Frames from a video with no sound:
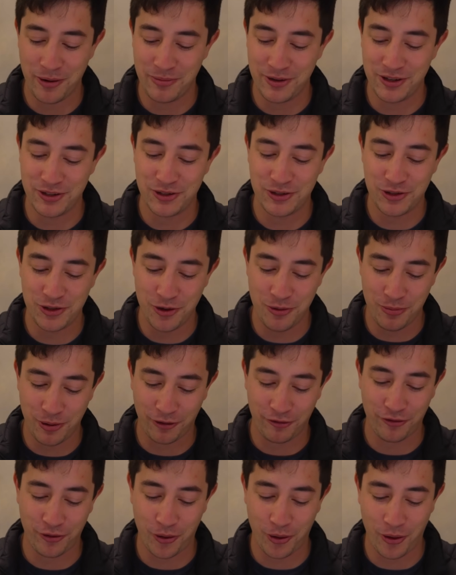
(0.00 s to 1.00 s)
to be super
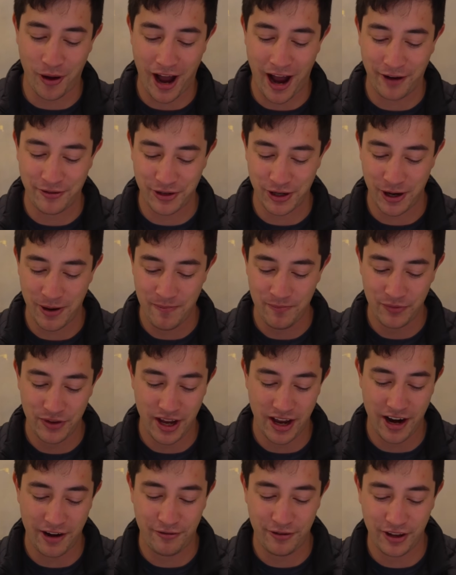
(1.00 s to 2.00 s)
full after.
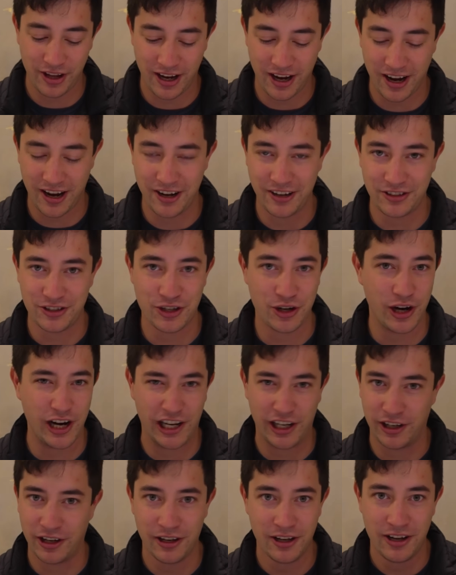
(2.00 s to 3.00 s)
And I feel like I can drink
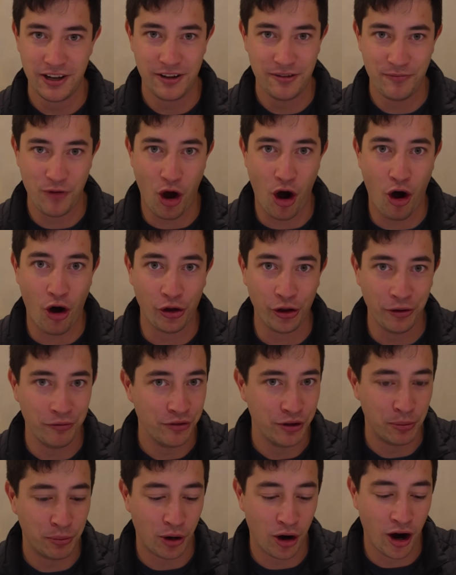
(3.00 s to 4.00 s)
all
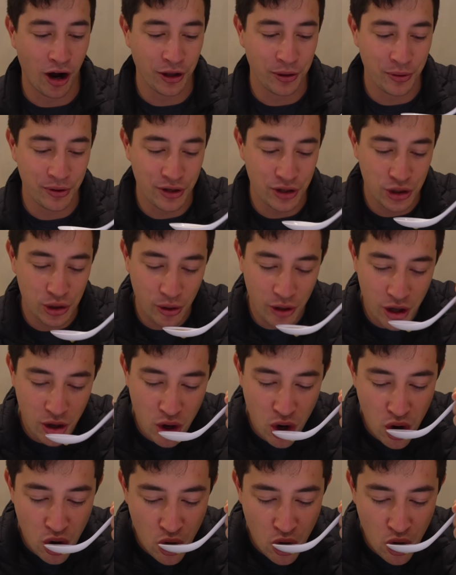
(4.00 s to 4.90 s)
of the broth with the shoyu.